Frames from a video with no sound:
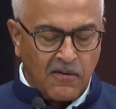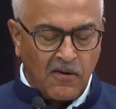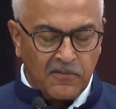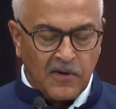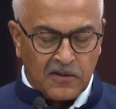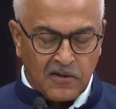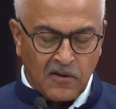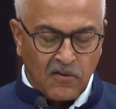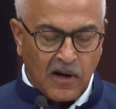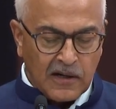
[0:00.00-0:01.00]
of
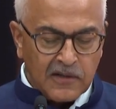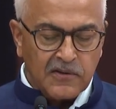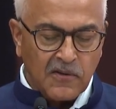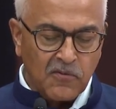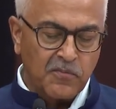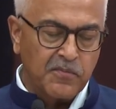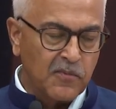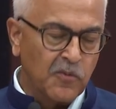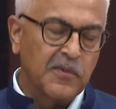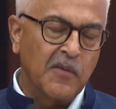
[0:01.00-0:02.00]
Dr. Anand Swarup
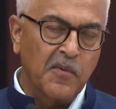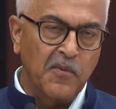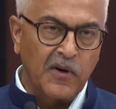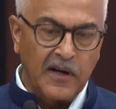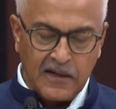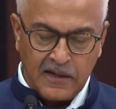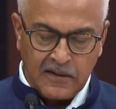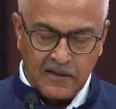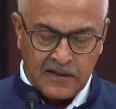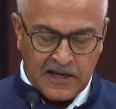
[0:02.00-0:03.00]
Gupta Memorial
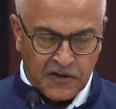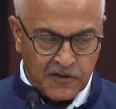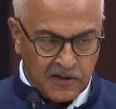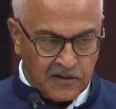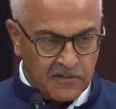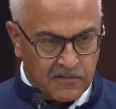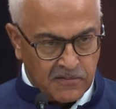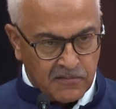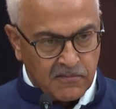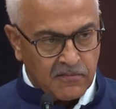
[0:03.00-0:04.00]
Lecture.
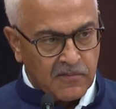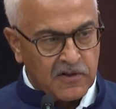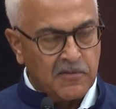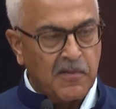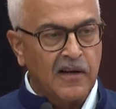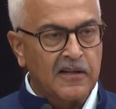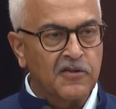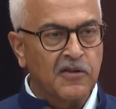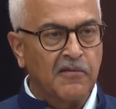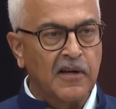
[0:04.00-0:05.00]
Mr. Balaji
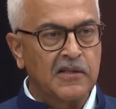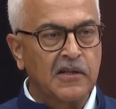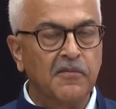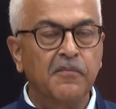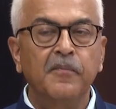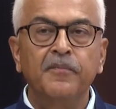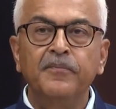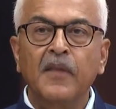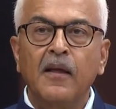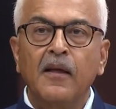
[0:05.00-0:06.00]
Srivastav
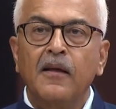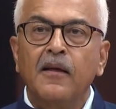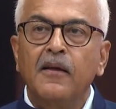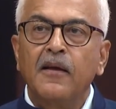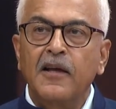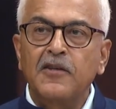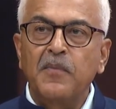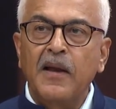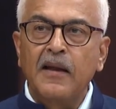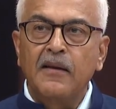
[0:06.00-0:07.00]

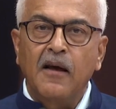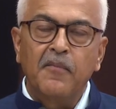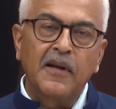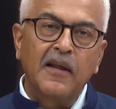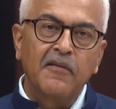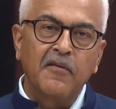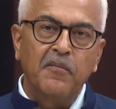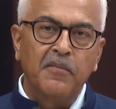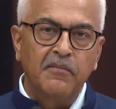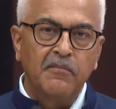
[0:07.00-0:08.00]
gave
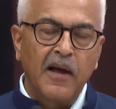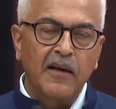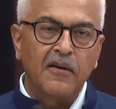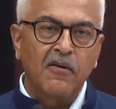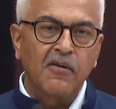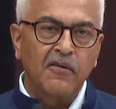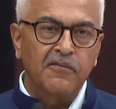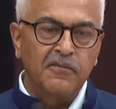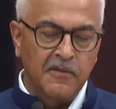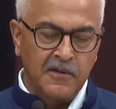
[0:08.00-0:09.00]
a background of
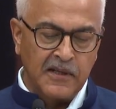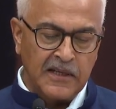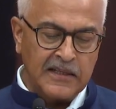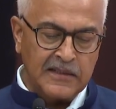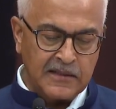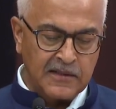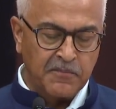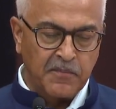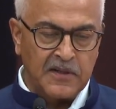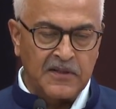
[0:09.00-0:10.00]
his
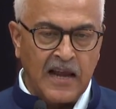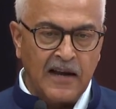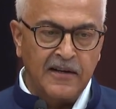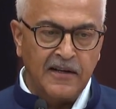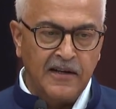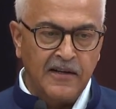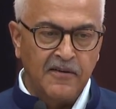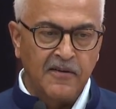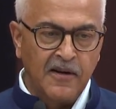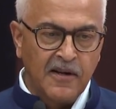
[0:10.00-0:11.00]
personality,
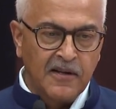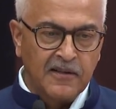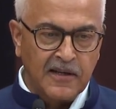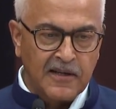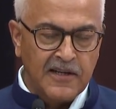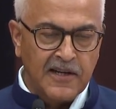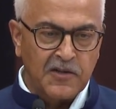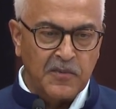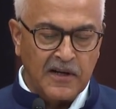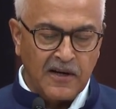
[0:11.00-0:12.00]
that he has been